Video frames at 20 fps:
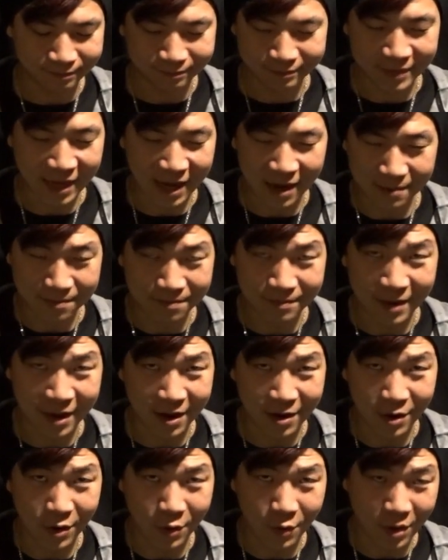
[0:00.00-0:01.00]
yeah, I
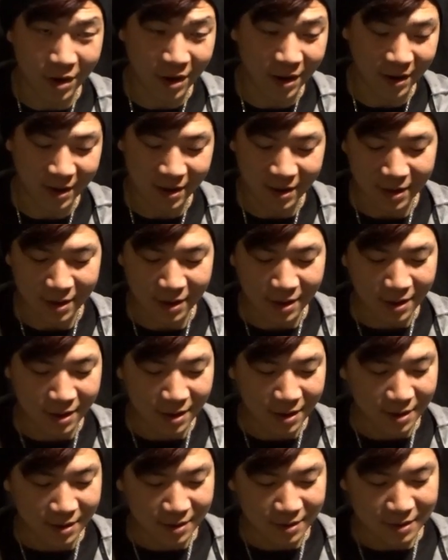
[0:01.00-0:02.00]
don't know why
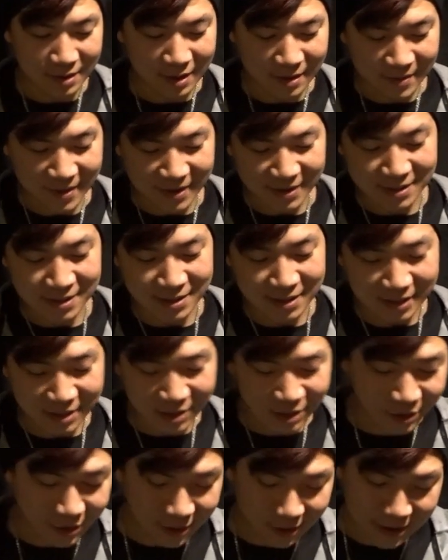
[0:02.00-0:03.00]
they make
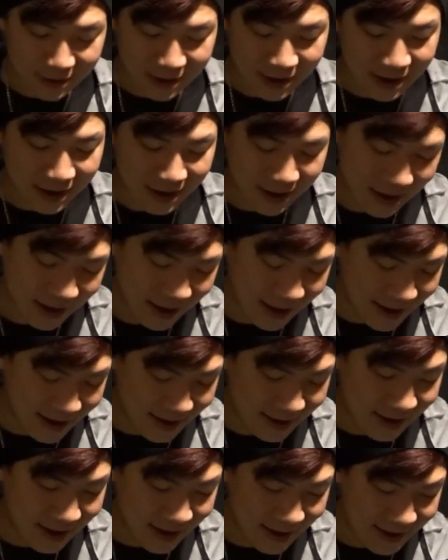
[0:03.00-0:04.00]
such good
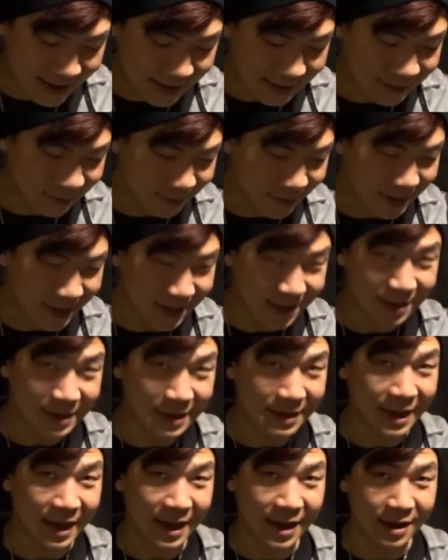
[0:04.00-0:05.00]
AKs, but then they
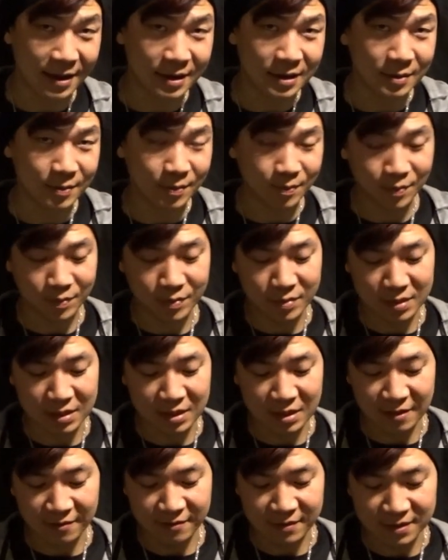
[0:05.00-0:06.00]
can't
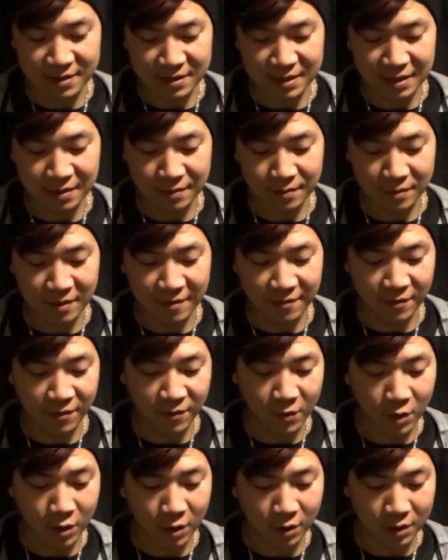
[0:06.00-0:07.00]
give the same level of
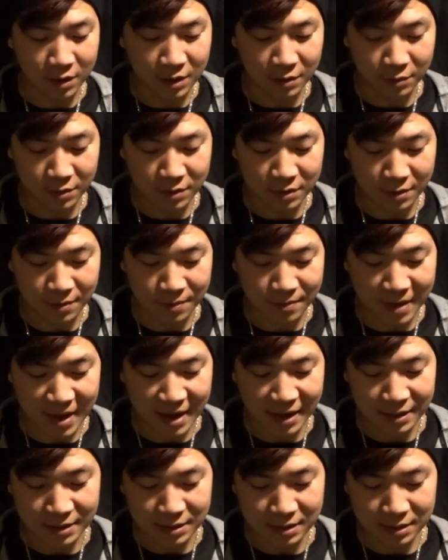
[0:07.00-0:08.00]
quality with their
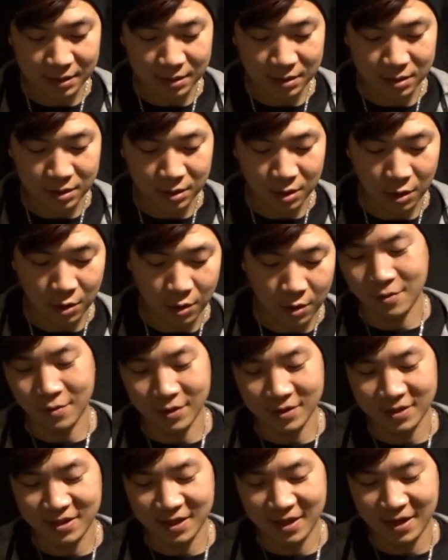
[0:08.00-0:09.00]
magazines. So
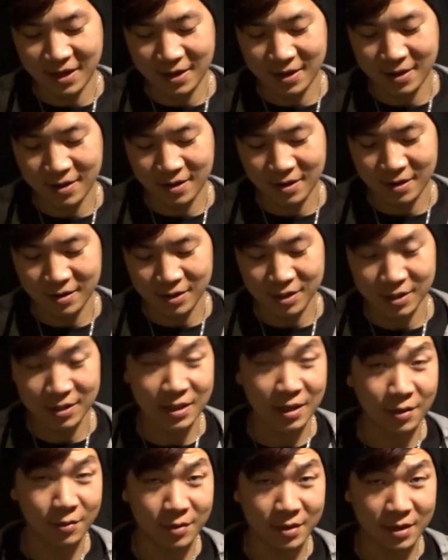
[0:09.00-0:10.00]
once again, just
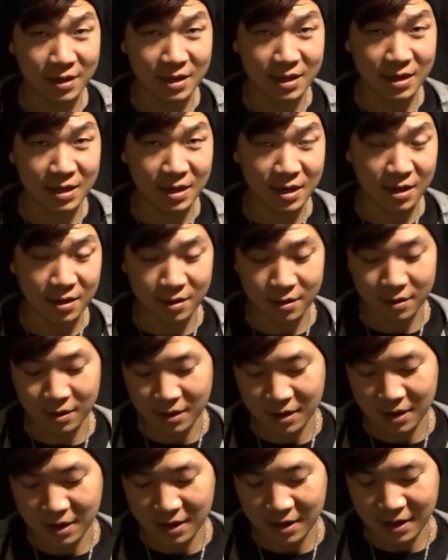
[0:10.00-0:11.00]
like with the ENL
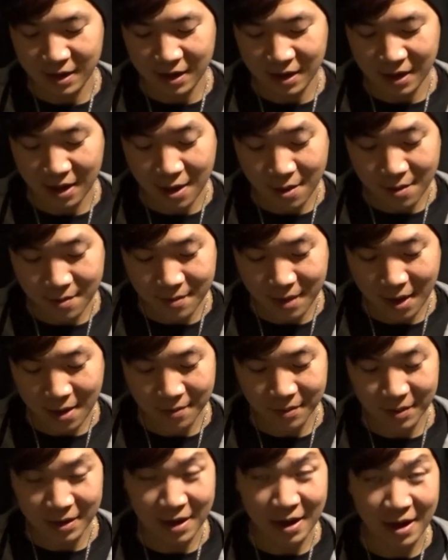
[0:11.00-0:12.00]
AKM,
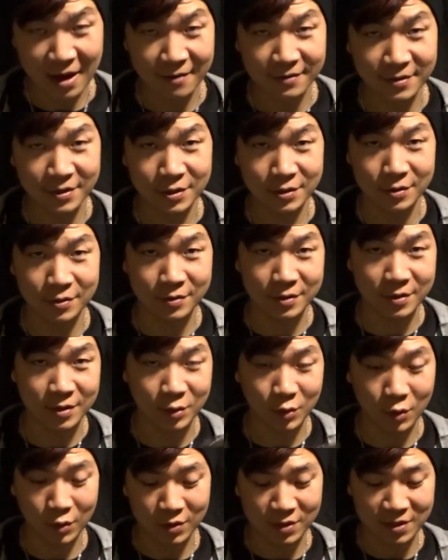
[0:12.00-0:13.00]
I'm gonna have to
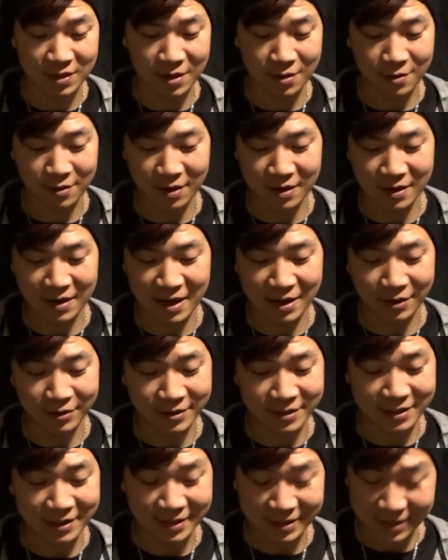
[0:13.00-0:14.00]
source out an
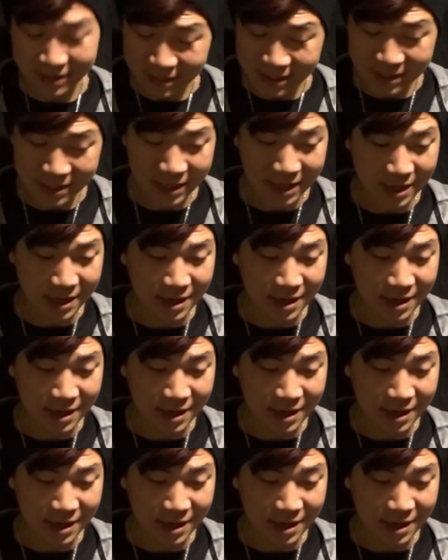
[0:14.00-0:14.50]
LCT